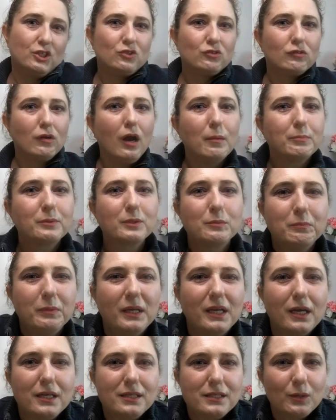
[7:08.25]
just dropped,
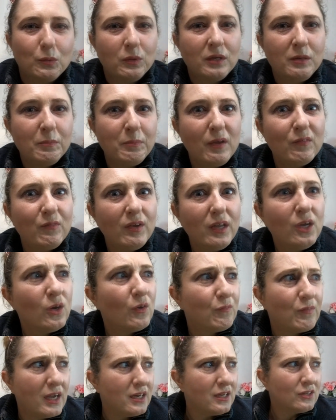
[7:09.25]
because it wouldn't be a video
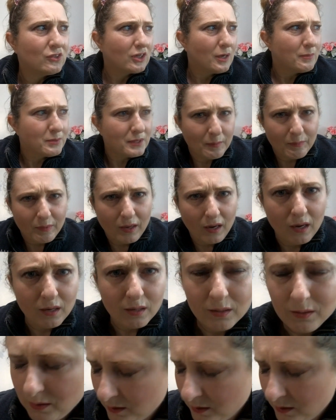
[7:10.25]
if I didn't drop something.